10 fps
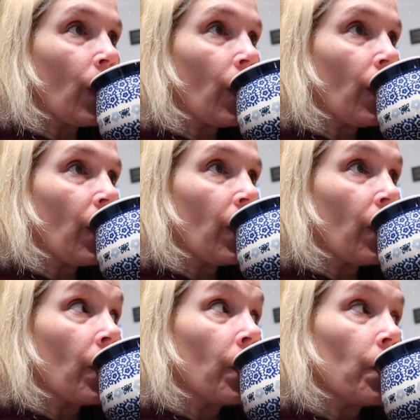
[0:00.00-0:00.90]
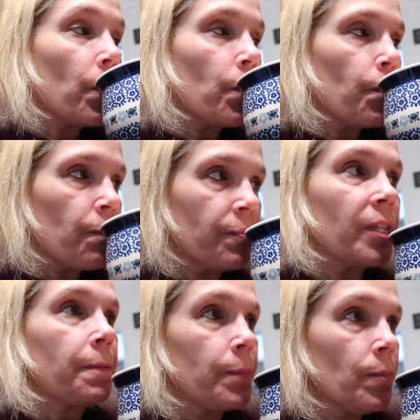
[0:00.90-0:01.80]
should be nice. But right now it's
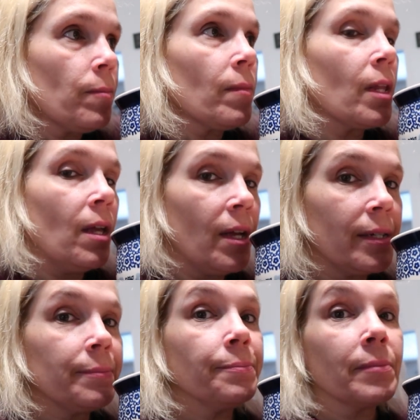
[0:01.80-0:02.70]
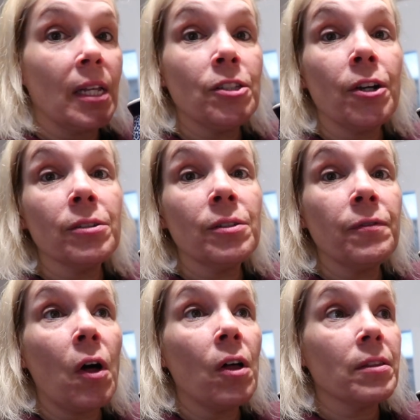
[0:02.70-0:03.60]
cold. It turns
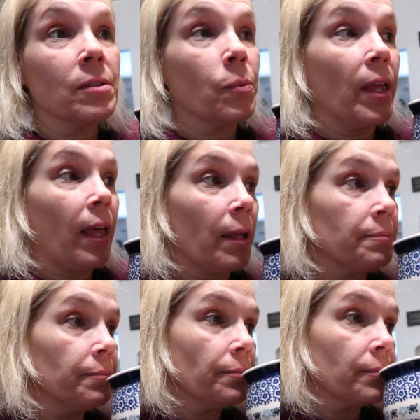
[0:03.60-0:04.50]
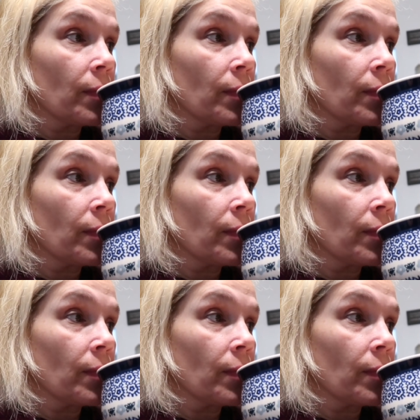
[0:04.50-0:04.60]
fall this weekend.